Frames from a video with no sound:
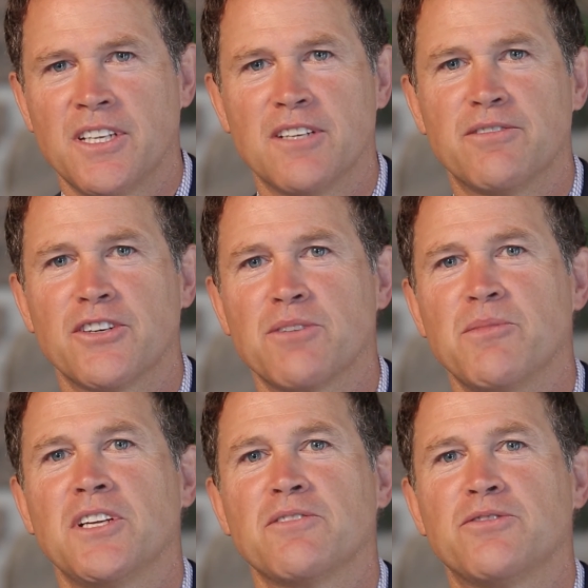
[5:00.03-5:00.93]
in a very
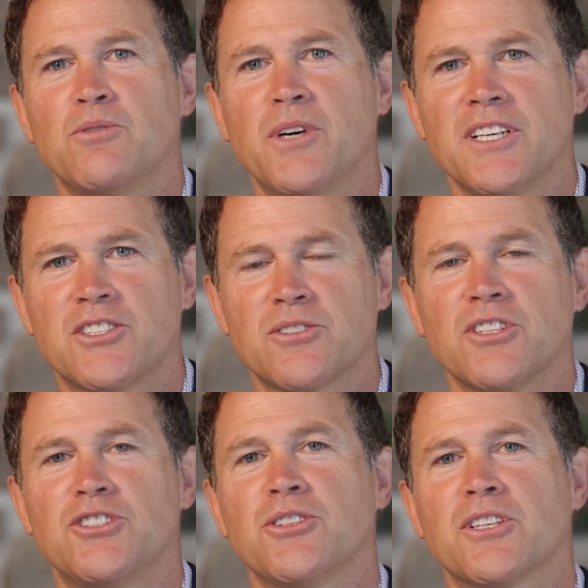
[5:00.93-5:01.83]
meaningful way so
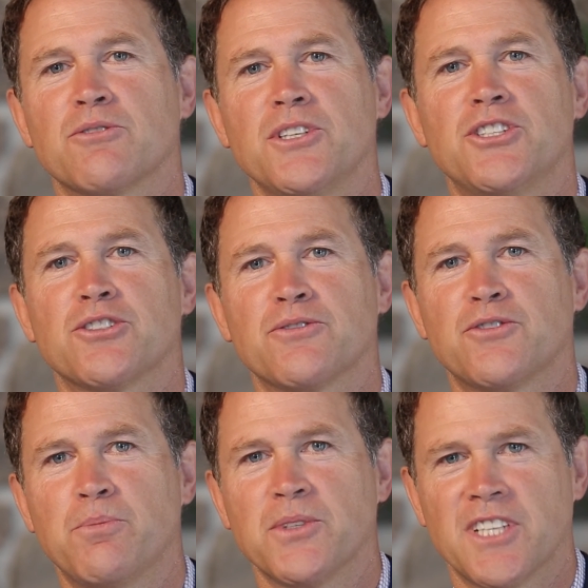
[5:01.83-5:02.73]
that you can reach your
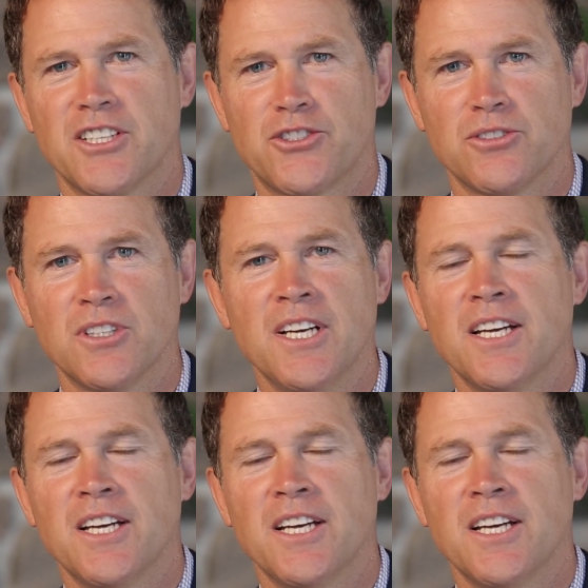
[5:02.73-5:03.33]
full potential.